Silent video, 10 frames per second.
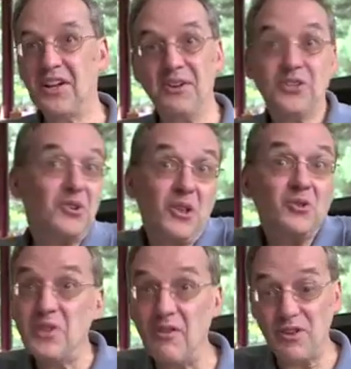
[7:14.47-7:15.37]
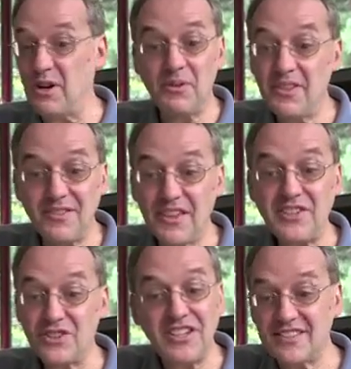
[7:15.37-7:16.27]
It's all done,
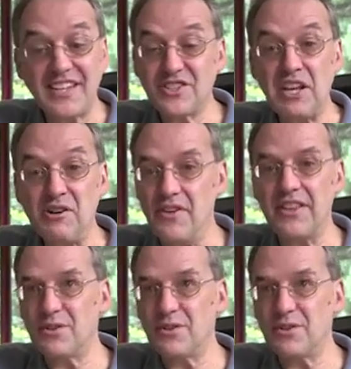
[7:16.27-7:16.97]
nature that takes care of it,